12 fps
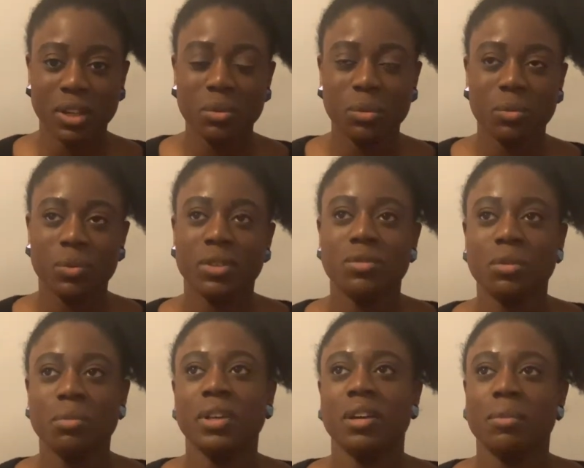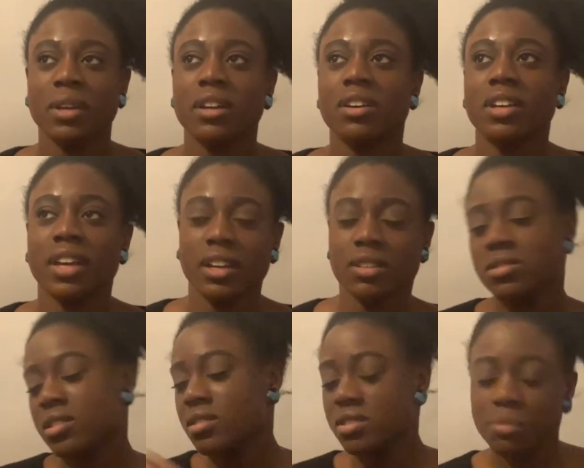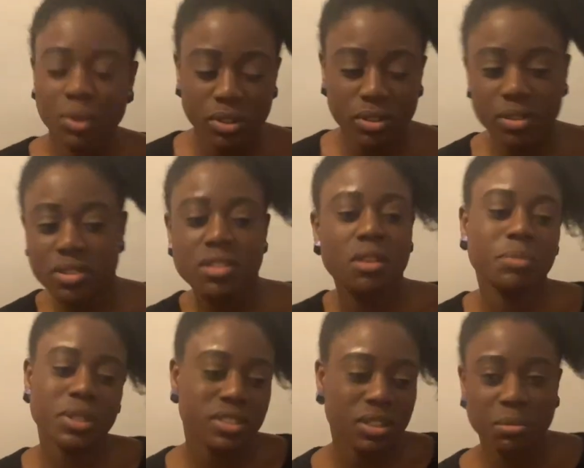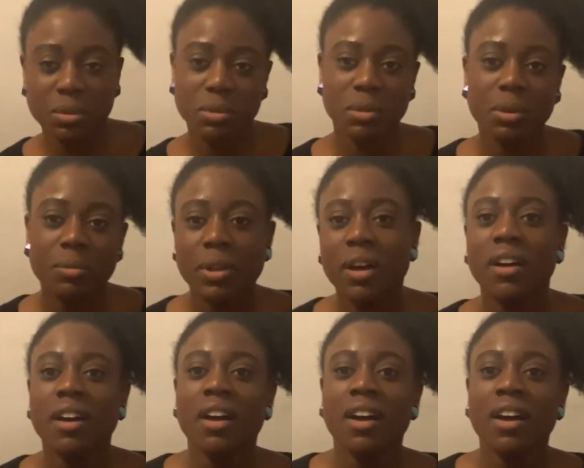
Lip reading: Like what, normally I'm like, okay, I'll start tomorrow, I'll start Monday, blah blah blah blah.